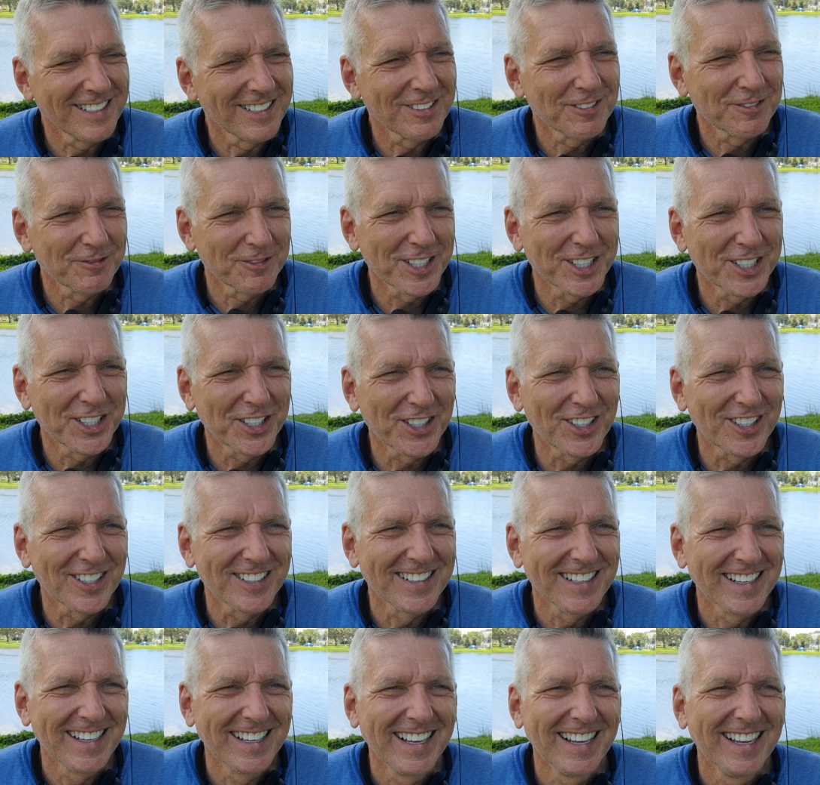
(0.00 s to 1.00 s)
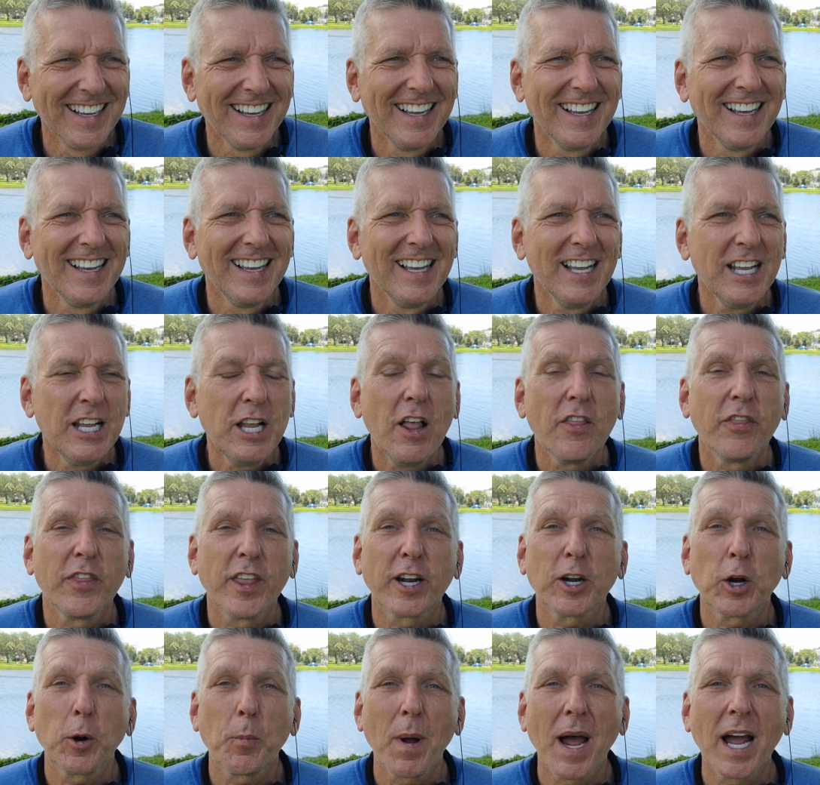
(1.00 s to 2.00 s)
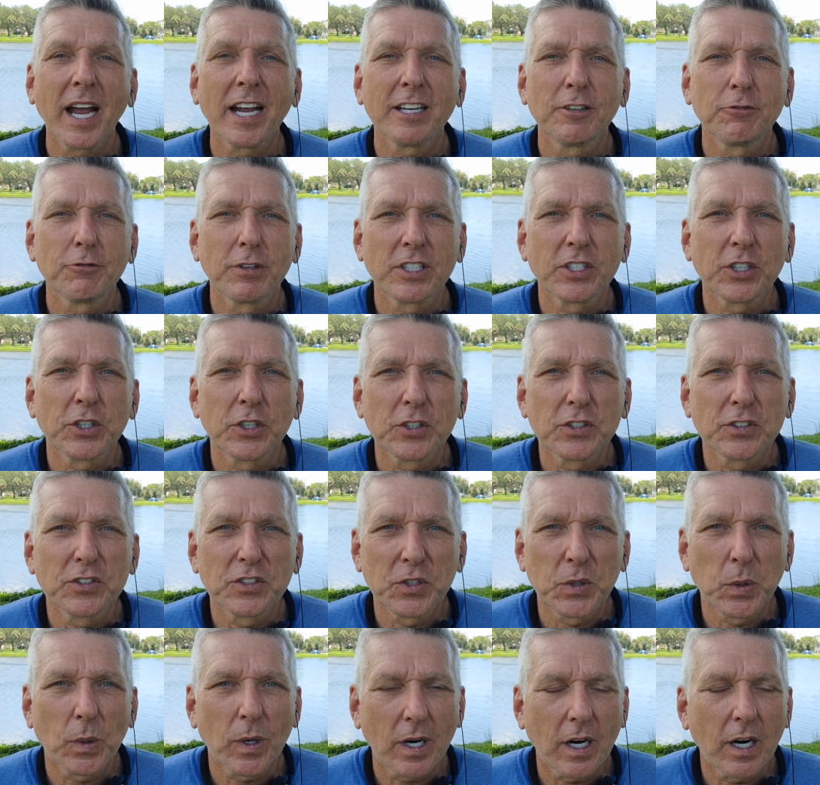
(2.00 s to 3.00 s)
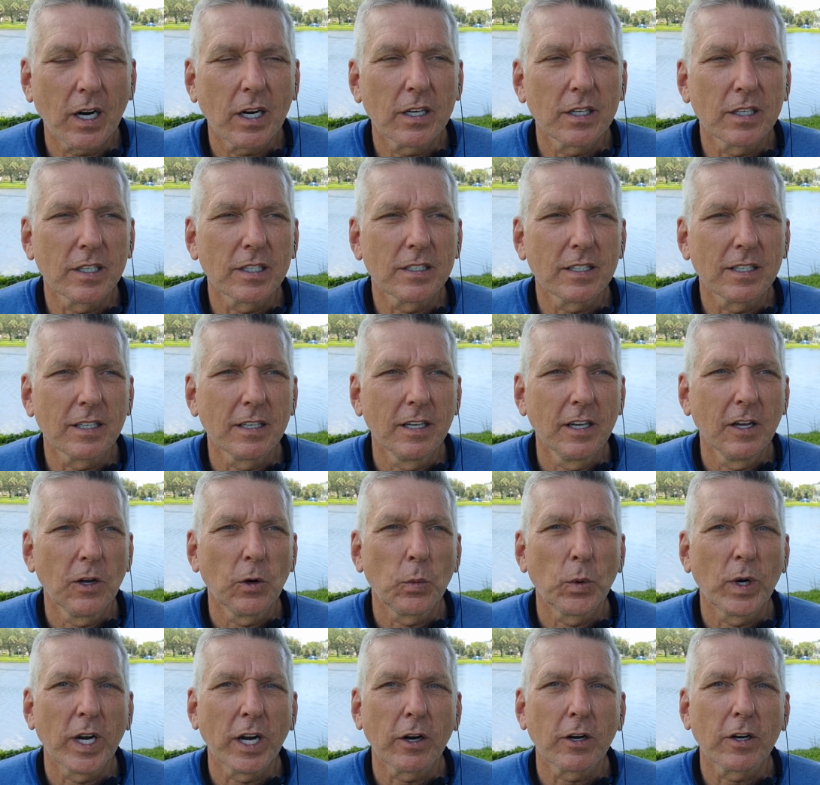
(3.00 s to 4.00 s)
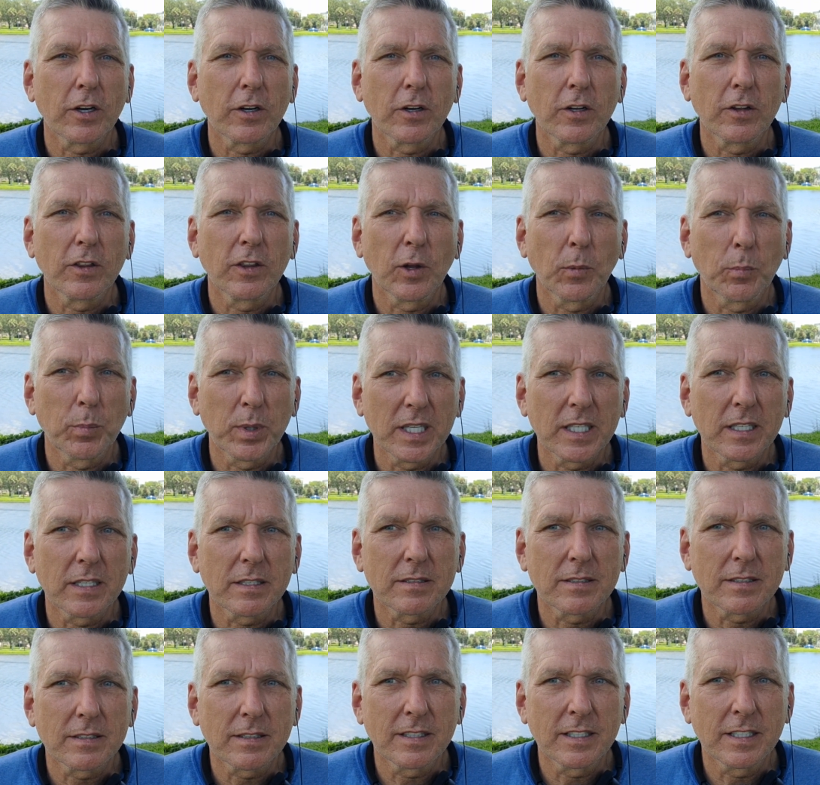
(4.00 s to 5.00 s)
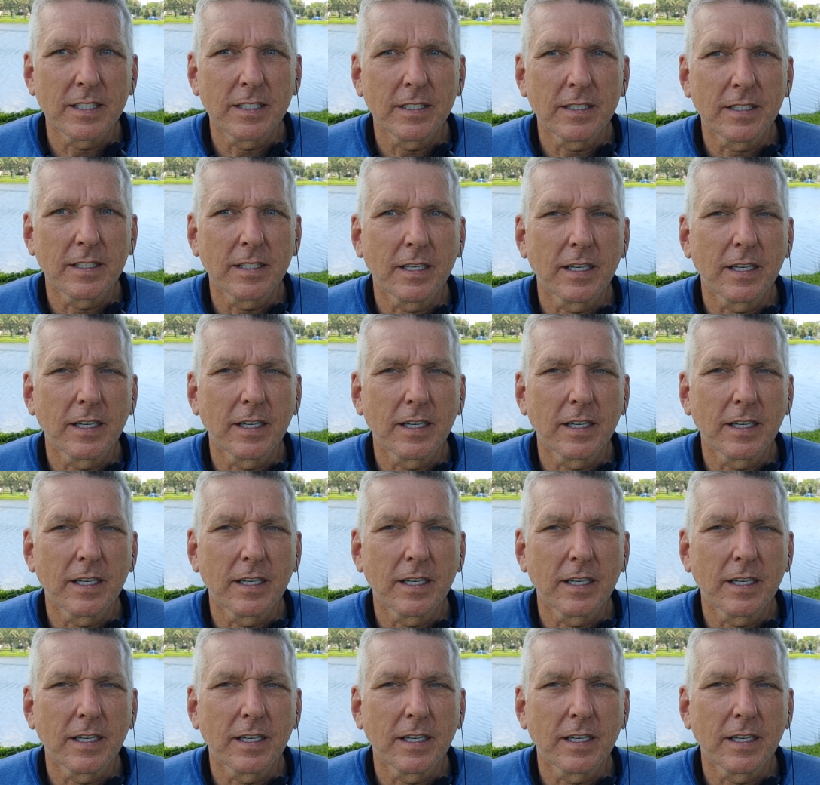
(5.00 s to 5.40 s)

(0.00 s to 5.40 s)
return, that our mind returns to our heart, where the bliss, the